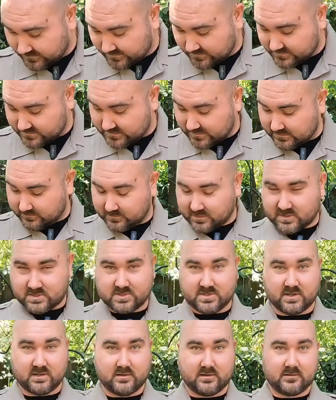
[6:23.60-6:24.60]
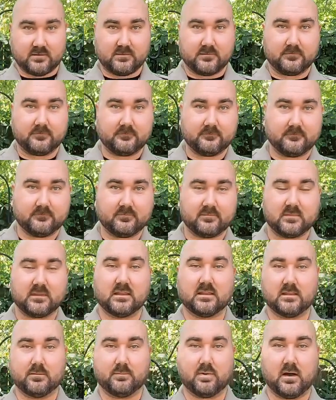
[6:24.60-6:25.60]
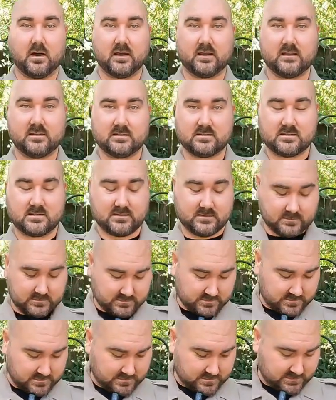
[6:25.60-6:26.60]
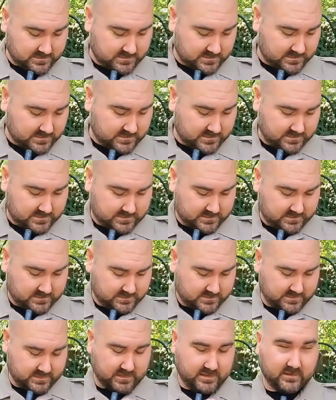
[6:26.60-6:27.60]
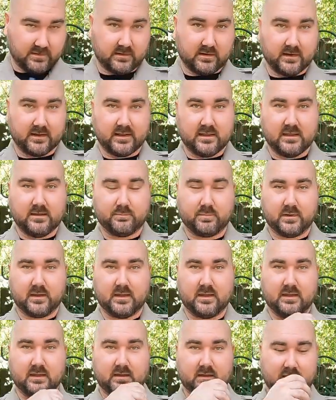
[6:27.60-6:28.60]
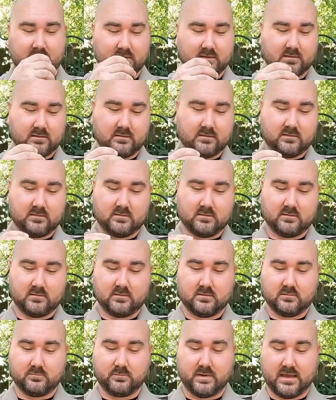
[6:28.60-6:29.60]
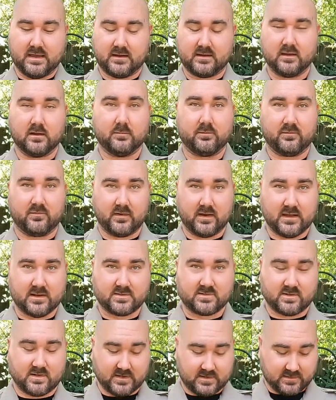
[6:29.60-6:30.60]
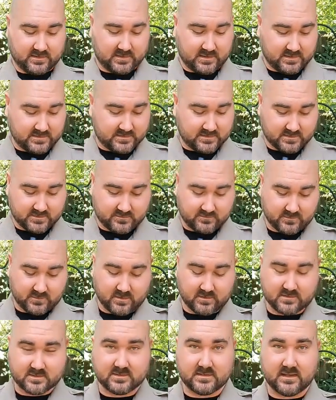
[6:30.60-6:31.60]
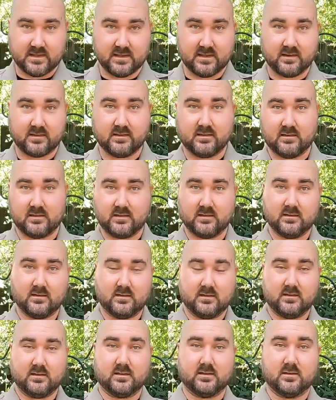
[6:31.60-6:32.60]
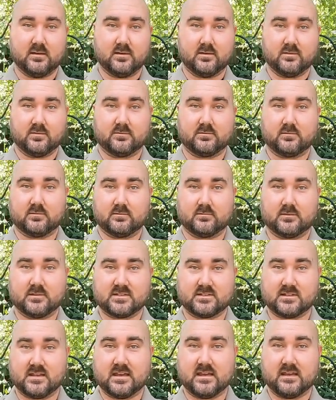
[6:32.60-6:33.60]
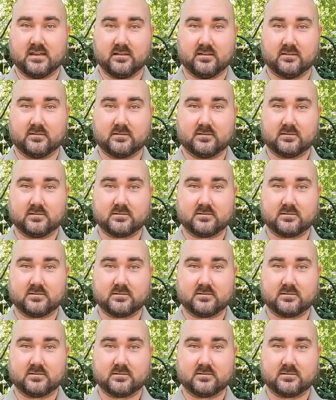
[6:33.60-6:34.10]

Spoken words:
Inside my shirt and the pockets here, I keep a backup flashlight in case this one goes dead. The saying